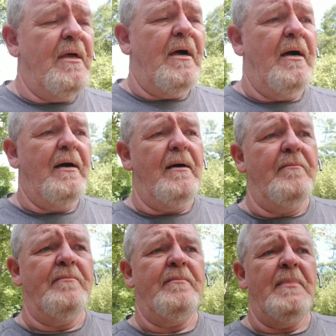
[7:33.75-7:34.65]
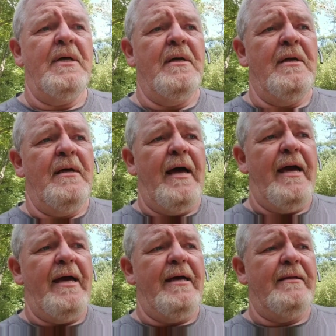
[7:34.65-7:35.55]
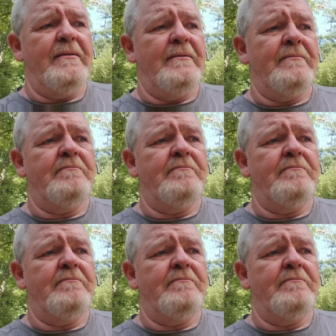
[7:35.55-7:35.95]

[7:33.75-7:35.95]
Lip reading: and